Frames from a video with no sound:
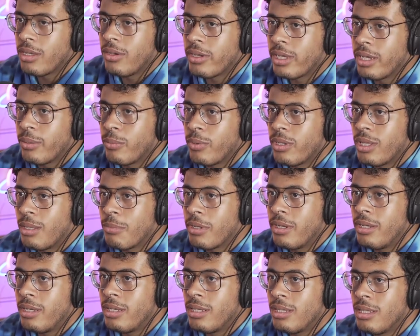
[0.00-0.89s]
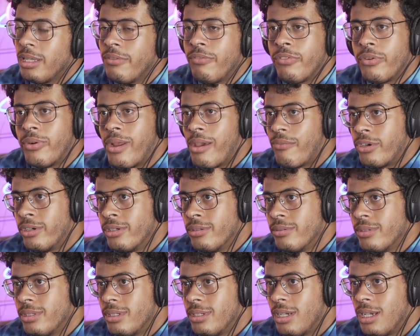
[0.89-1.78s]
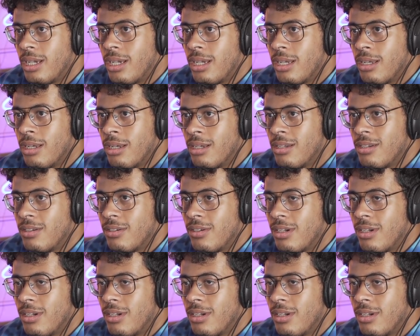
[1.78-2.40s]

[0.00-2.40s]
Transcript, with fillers: okay, well, I'm gonna live forever. Uh,